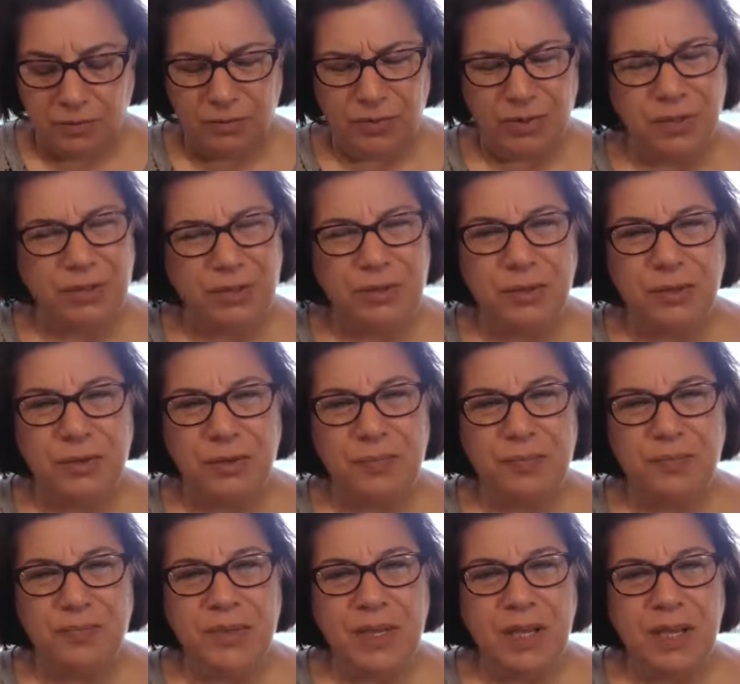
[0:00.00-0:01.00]
Well, you
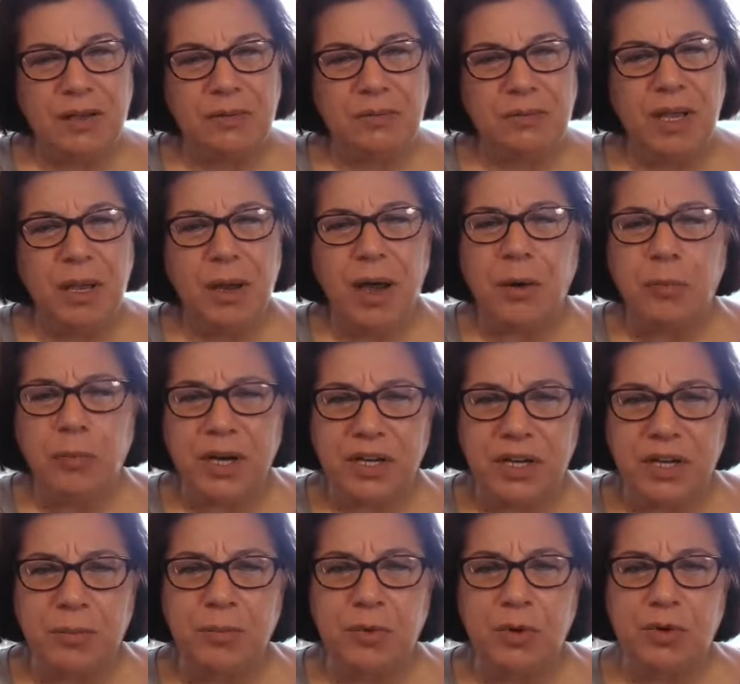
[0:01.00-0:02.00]
know, May our
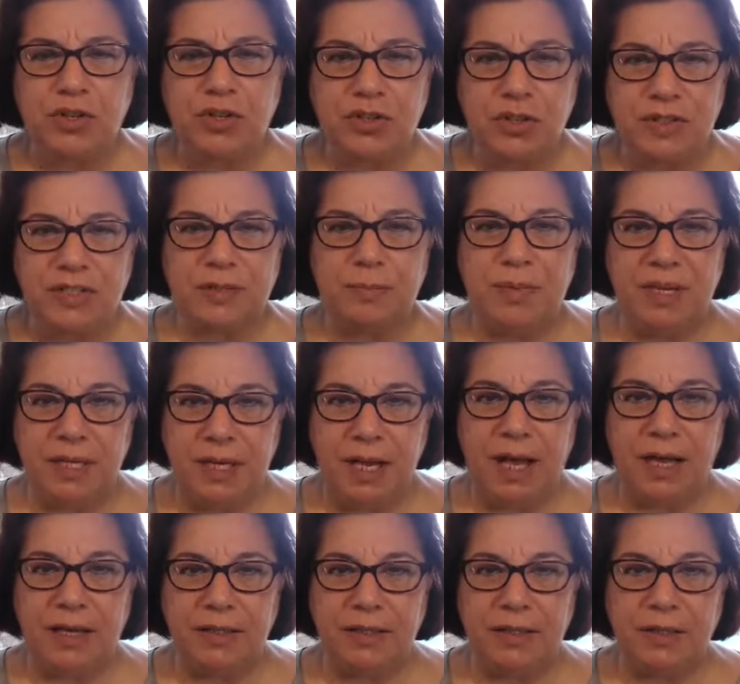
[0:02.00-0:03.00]
emotions been
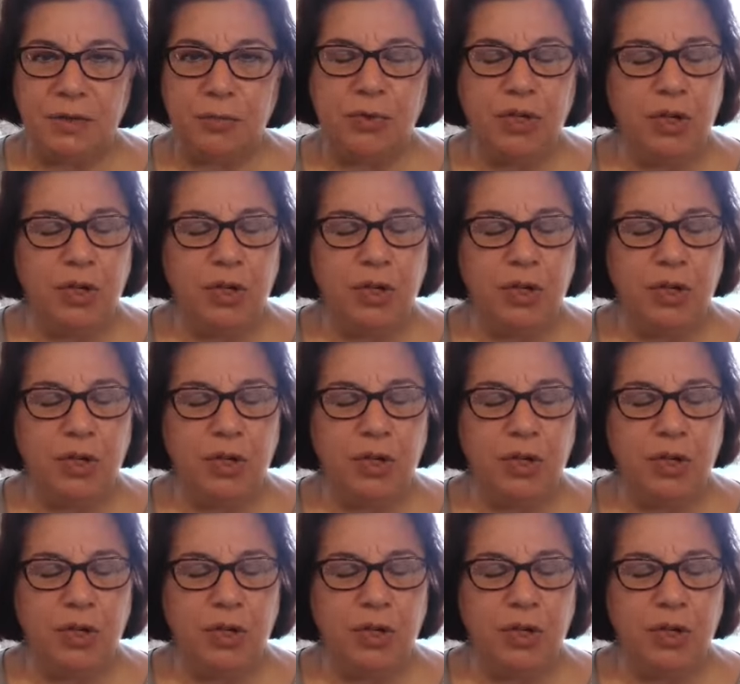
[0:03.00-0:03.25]
hidden.